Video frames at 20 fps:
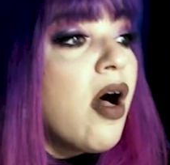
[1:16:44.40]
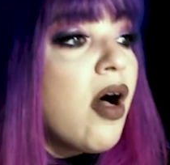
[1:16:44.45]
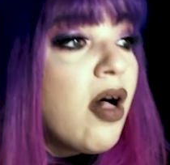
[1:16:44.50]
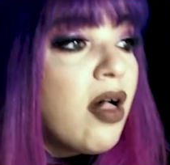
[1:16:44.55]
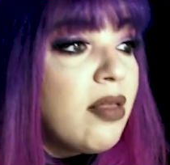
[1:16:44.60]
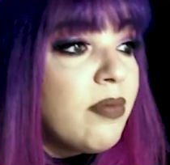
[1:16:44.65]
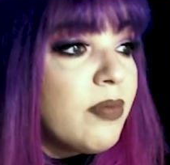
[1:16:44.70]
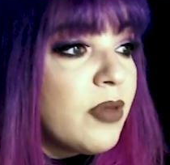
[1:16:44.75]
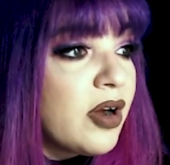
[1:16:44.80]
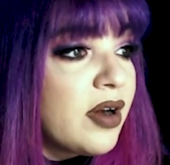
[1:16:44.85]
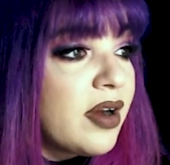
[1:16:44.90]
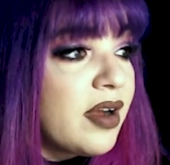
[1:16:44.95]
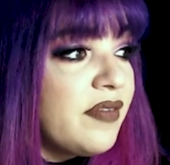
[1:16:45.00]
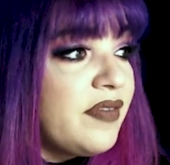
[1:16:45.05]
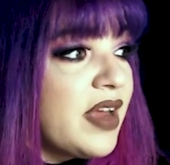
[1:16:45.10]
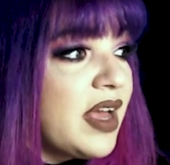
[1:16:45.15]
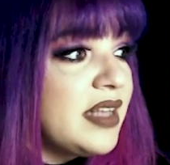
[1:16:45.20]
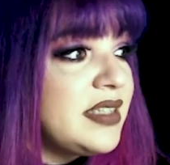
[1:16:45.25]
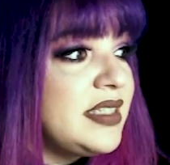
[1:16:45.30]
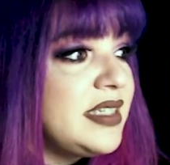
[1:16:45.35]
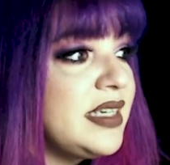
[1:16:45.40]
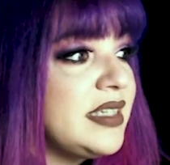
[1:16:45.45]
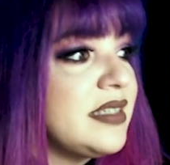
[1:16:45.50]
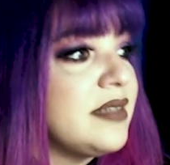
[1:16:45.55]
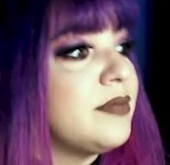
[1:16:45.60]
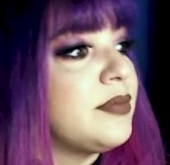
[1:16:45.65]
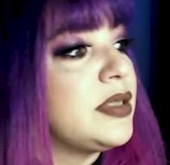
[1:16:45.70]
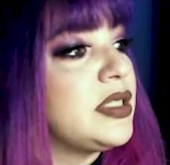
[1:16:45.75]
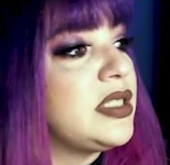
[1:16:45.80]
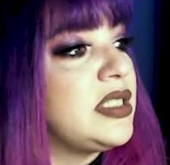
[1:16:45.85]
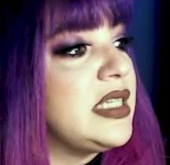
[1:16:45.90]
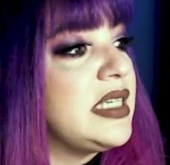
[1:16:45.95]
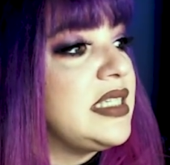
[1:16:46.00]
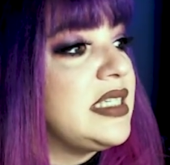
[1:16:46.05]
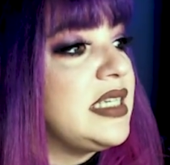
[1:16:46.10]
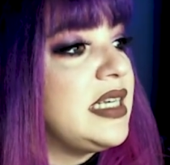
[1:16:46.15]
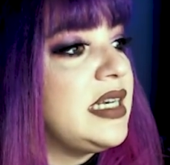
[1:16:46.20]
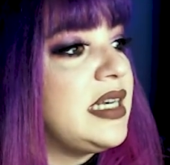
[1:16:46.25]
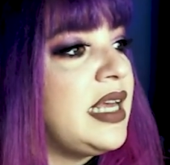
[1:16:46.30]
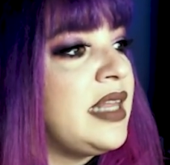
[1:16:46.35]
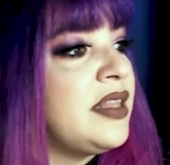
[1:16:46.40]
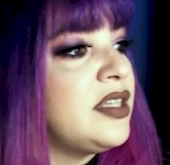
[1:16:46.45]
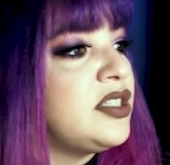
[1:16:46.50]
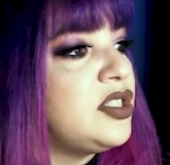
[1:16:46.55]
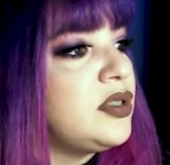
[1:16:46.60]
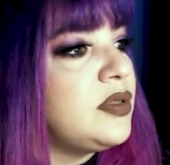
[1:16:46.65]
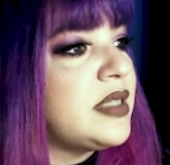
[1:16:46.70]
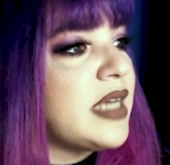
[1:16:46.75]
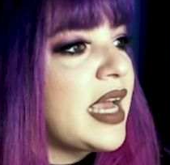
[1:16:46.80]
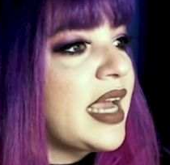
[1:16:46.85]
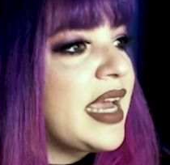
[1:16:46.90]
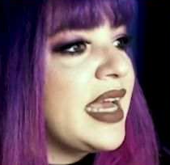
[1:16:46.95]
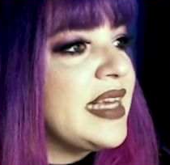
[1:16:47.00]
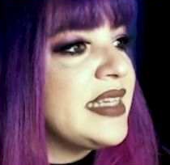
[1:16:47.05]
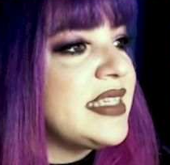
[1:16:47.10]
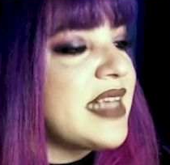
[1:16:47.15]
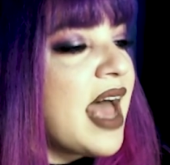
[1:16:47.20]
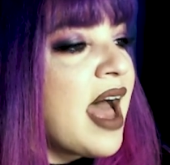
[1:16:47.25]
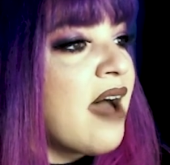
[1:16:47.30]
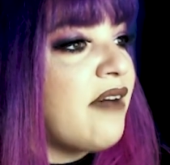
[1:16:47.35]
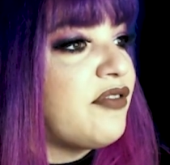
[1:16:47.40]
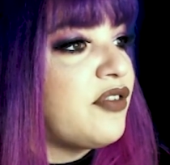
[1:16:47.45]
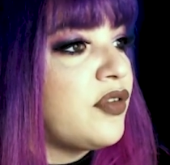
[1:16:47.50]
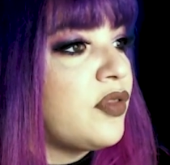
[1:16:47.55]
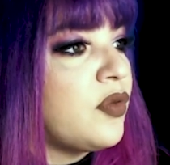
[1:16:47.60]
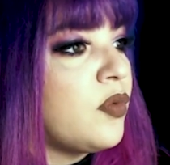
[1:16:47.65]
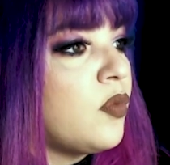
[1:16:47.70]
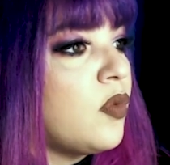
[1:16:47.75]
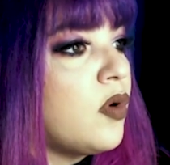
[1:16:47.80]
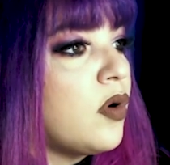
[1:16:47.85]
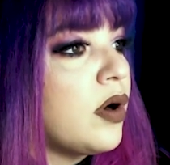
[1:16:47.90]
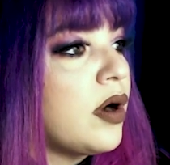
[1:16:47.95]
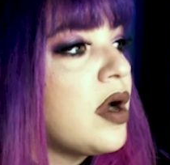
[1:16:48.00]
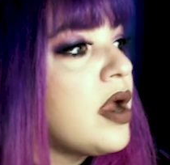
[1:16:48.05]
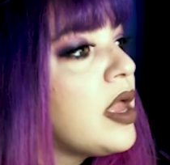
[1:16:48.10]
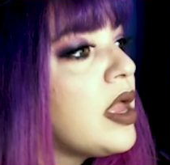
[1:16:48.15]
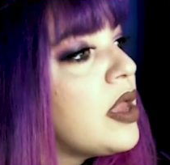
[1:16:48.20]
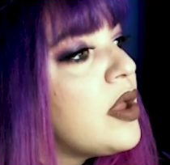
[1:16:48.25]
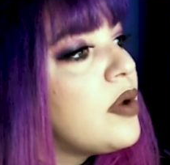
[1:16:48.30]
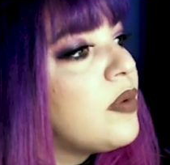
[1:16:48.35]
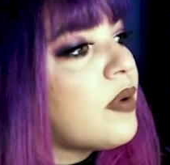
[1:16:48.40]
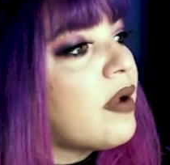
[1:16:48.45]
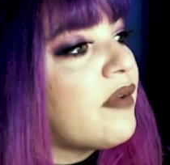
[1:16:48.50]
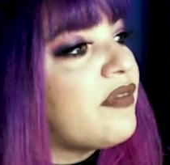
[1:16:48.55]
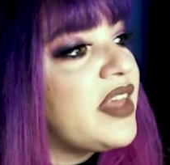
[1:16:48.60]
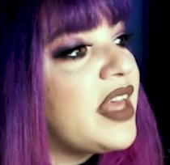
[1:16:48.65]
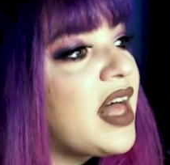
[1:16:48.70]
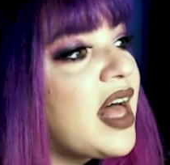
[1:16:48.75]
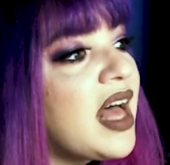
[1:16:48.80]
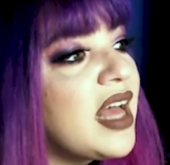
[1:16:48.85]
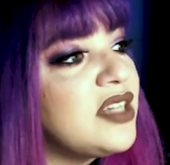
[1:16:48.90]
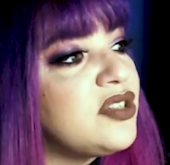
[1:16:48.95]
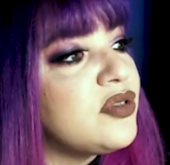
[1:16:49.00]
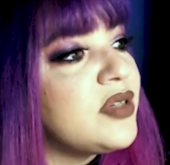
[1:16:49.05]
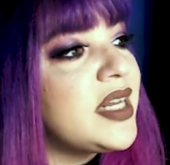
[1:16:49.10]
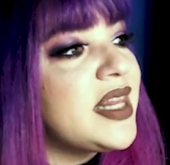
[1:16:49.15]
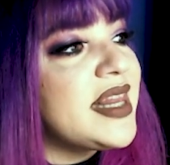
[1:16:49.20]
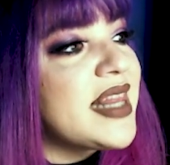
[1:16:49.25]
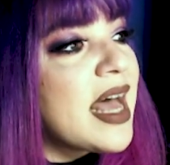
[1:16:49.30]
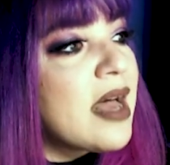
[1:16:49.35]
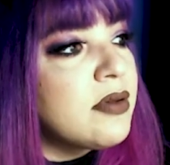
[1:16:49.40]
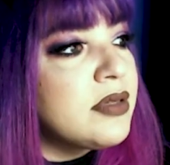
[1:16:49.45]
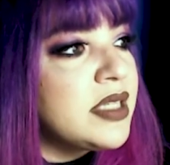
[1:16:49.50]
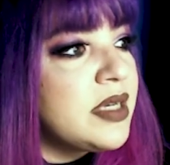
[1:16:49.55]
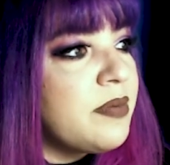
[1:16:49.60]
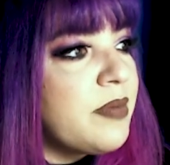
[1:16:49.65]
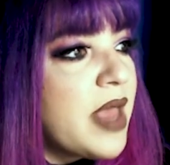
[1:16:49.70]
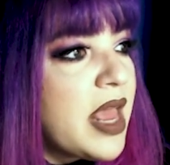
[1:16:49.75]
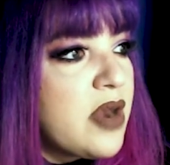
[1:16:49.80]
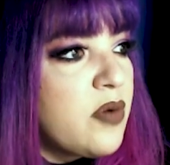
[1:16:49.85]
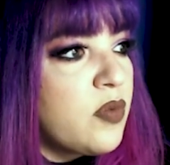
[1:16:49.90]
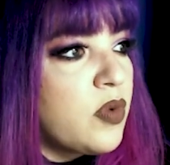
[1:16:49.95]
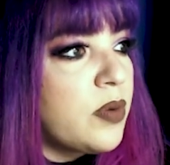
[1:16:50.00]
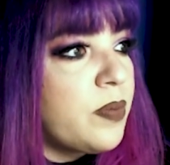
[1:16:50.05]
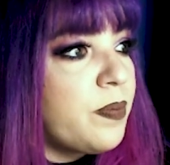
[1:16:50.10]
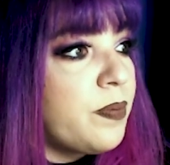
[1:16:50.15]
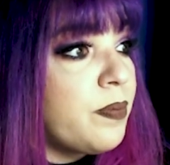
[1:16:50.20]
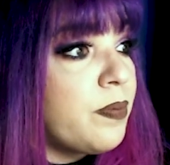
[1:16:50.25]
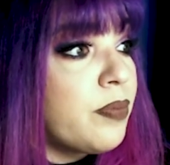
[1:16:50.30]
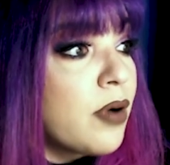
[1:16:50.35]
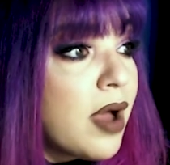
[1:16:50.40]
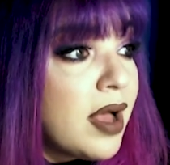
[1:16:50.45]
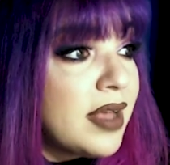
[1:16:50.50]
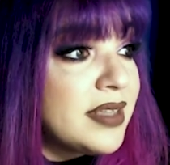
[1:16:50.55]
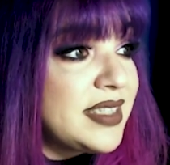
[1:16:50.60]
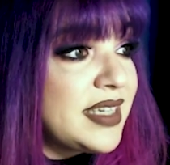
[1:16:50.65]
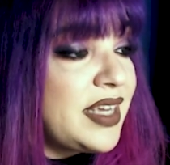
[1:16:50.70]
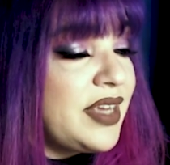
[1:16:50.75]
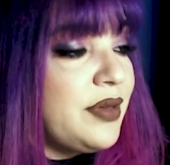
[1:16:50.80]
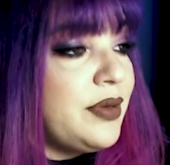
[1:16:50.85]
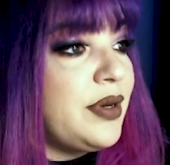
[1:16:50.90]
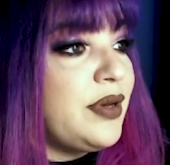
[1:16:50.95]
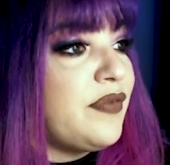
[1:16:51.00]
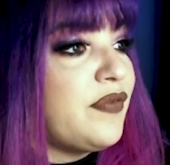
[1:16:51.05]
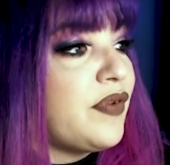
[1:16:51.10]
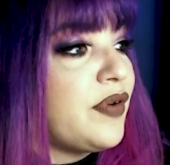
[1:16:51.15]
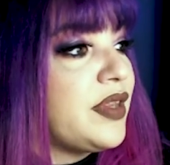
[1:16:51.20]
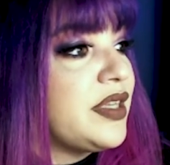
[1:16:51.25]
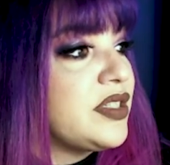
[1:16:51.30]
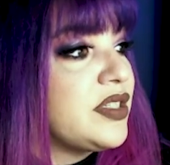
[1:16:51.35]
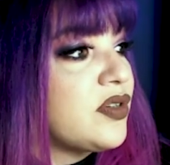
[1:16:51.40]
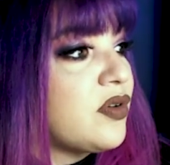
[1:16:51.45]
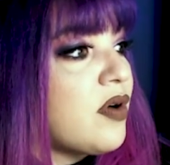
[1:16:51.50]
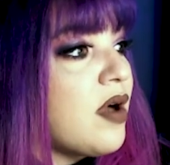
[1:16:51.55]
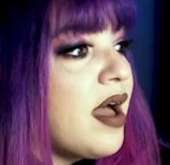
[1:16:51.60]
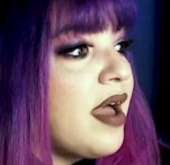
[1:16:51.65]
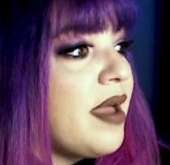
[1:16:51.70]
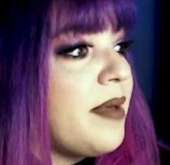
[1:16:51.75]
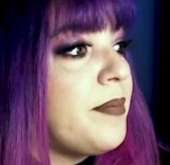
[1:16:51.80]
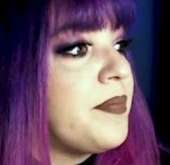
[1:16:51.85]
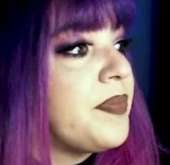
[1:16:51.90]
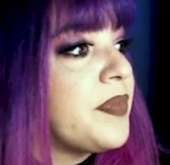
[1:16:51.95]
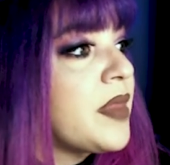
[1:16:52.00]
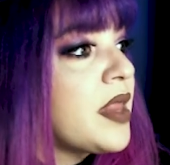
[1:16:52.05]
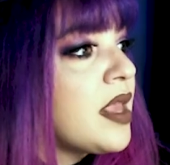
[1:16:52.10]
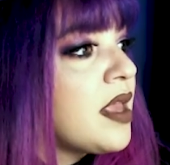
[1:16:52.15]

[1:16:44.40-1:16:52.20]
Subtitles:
a hallmark of Nazism, persisted. In the 2 decades after the war, roughly 100,000 men were prosecuted for this crime.